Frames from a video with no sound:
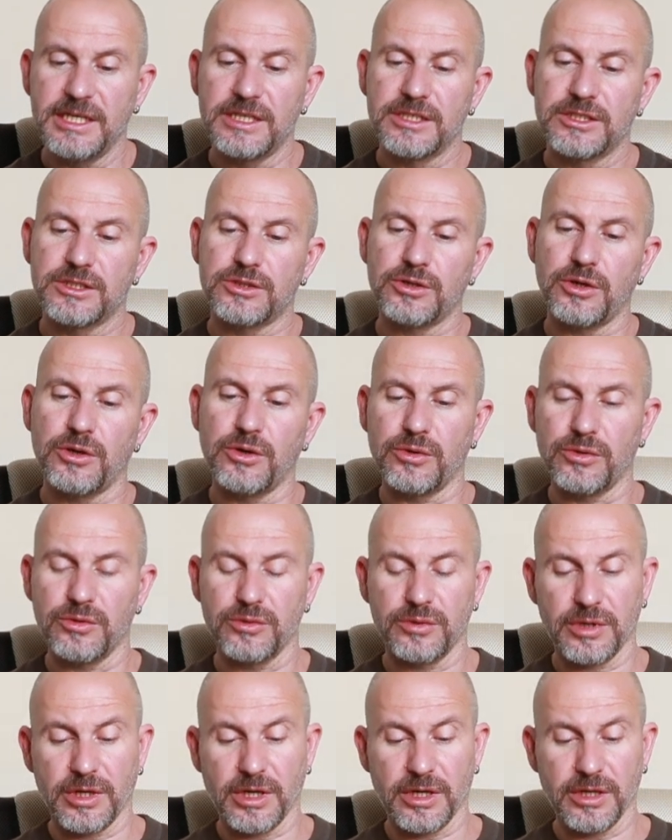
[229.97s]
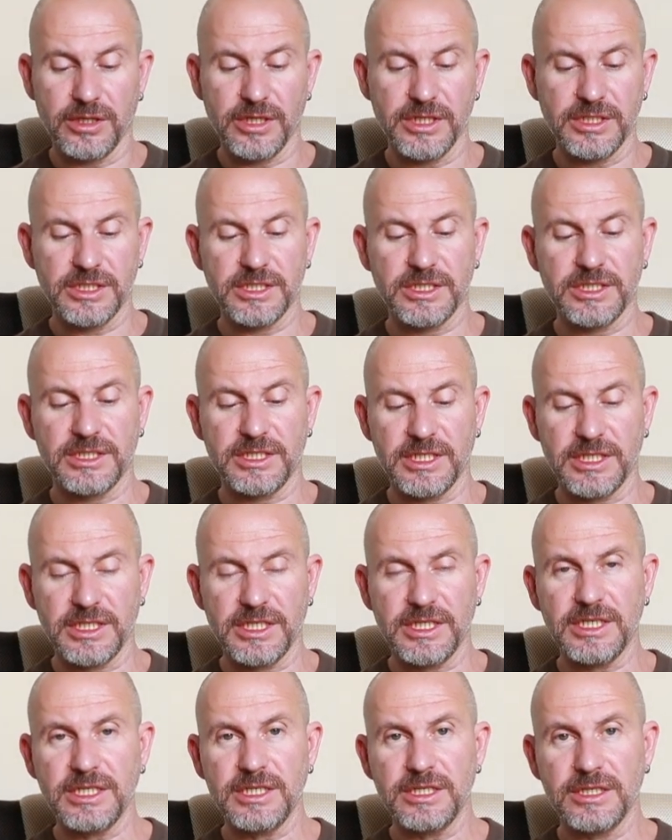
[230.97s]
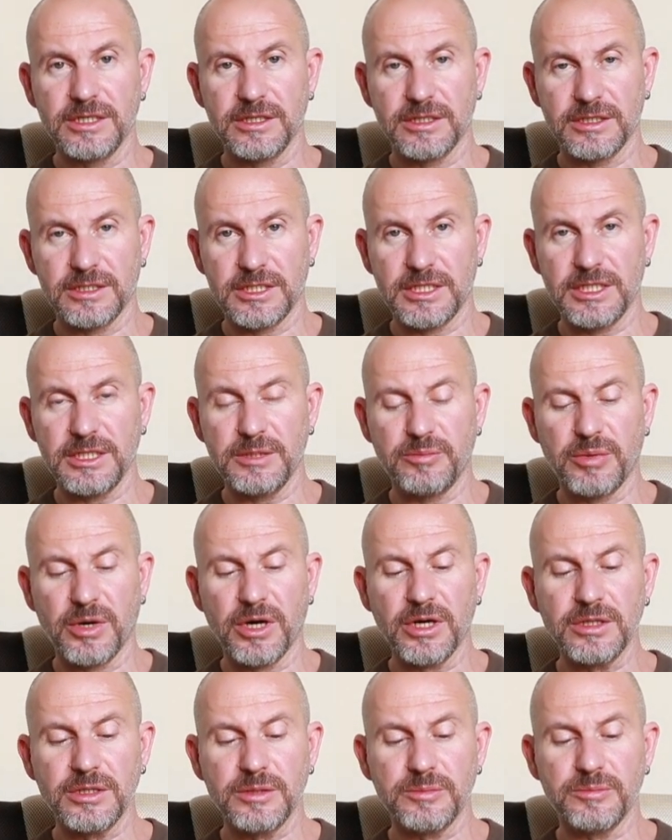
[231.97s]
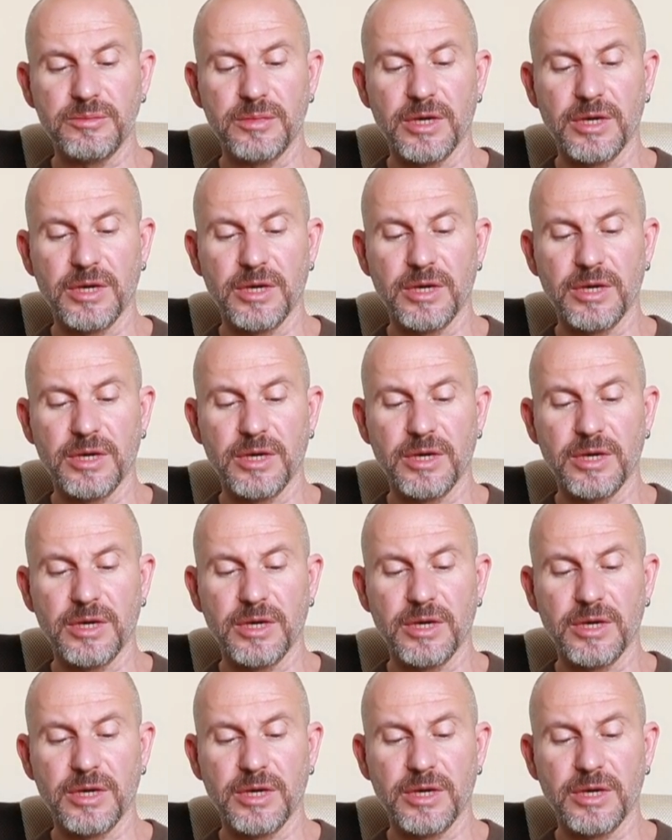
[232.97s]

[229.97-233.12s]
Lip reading: So this is Zini teapot.